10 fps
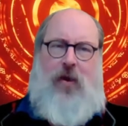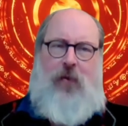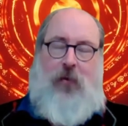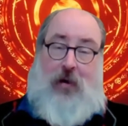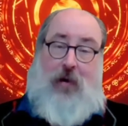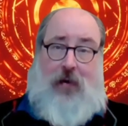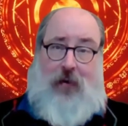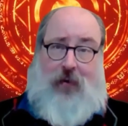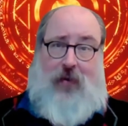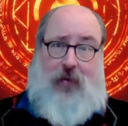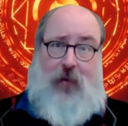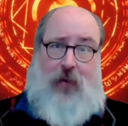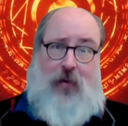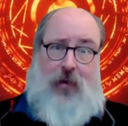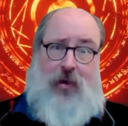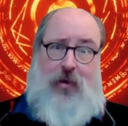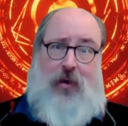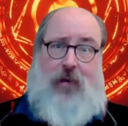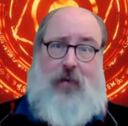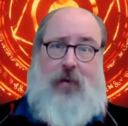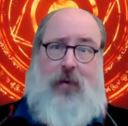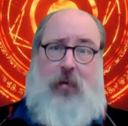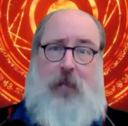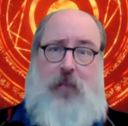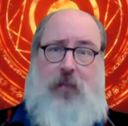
for daring to see the self-contradiction in his dogma.